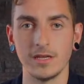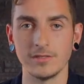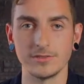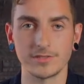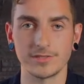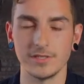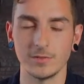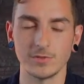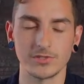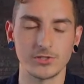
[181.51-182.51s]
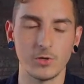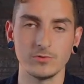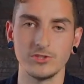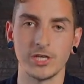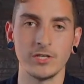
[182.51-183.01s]
And just, it was
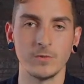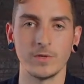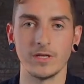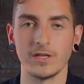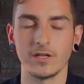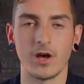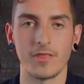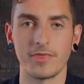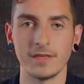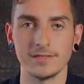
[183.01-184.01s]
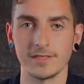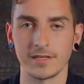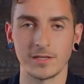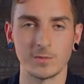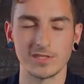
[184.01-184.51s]
so genuine and
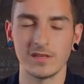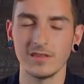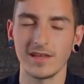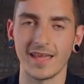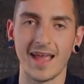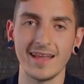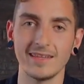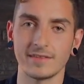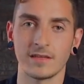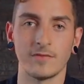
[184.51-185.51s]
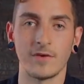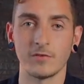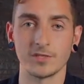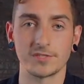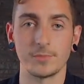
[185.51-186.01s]
authentic, and it was unlike anything I've
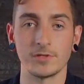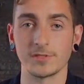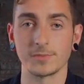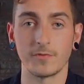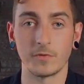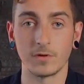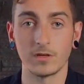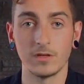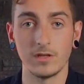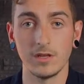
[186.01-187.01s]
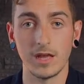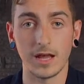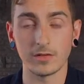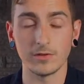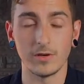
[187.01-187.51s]
ever experienced before.
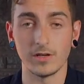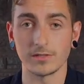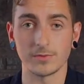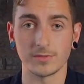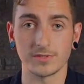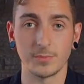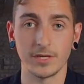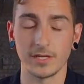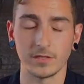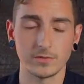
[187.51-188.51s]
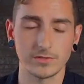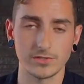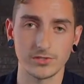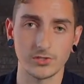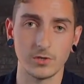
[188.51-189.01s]
I don't know how else to explain it. It was
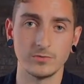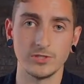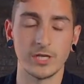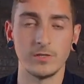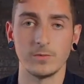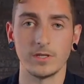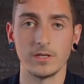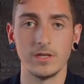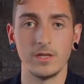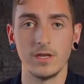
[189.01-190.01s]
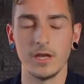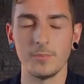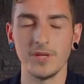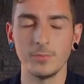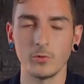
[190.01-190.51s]
just so genuine.
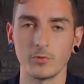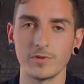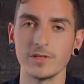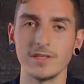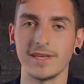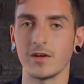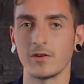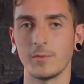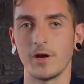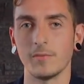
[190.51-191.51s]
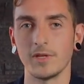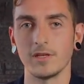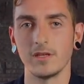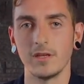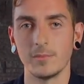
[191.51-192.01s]
And people really cared about me.
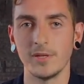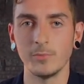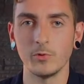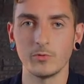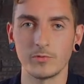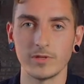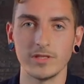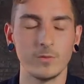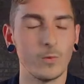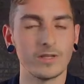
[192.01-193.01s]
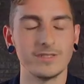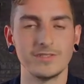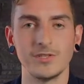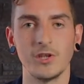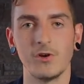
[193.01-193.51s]
People really wanted
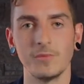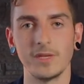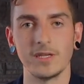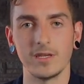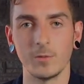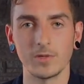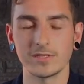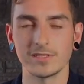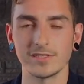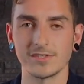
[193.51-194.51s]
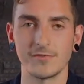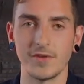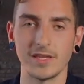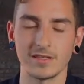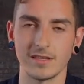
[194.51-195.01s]
to know me. It wasn't this
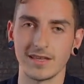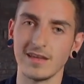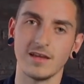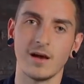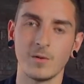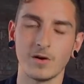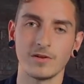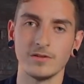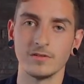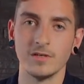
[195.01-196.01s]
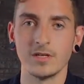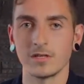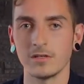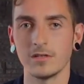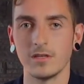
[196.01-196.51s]
fake, like, hey, how are you?
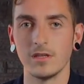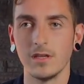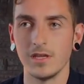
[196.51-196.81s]
Good.